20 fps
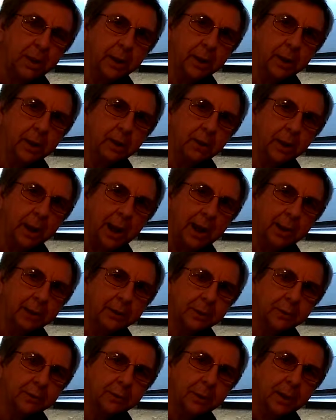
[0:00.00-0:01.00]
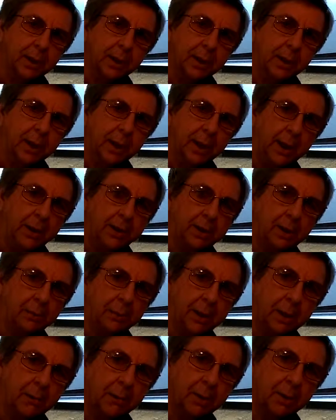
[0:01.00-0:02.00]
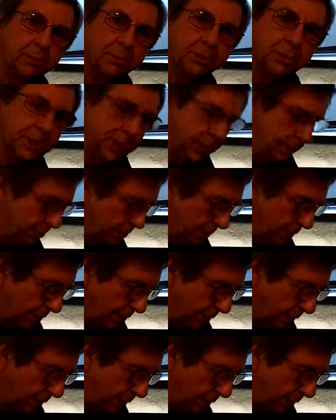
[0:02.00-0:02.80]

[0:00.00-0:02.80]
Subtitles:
liked them. And you can pick them up cheap.